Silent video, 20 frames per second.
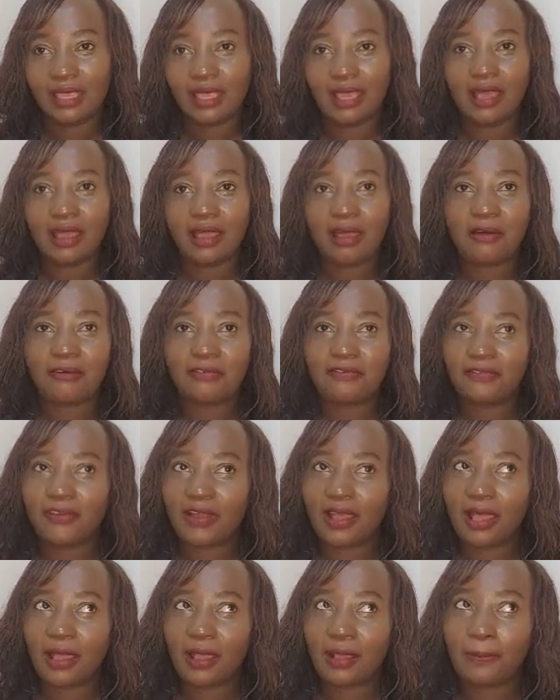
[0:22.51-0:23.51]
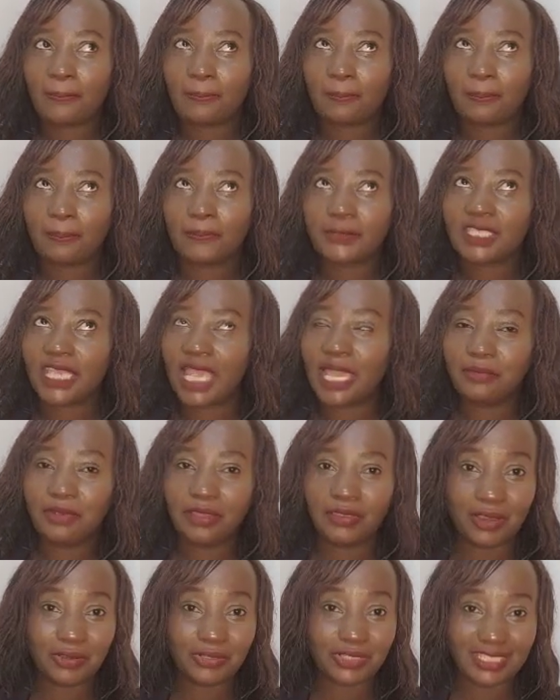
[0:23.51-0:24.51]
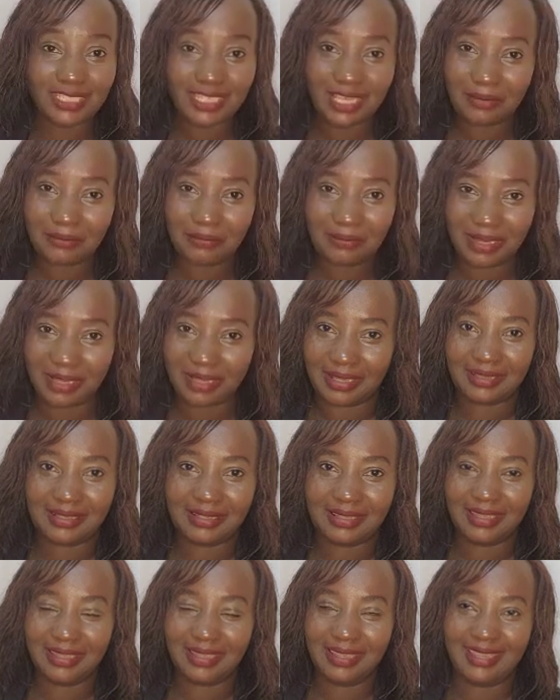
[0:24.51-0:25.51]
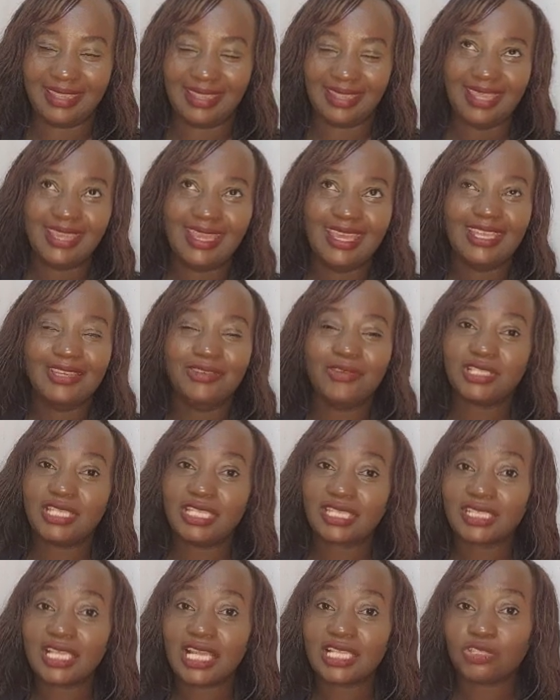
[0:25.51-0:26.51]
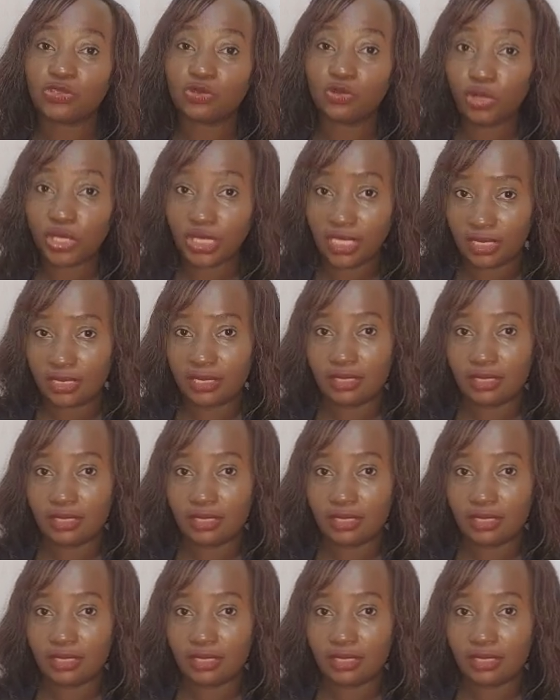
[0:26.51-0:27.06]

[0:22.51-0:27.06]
I've time without number. Notice that we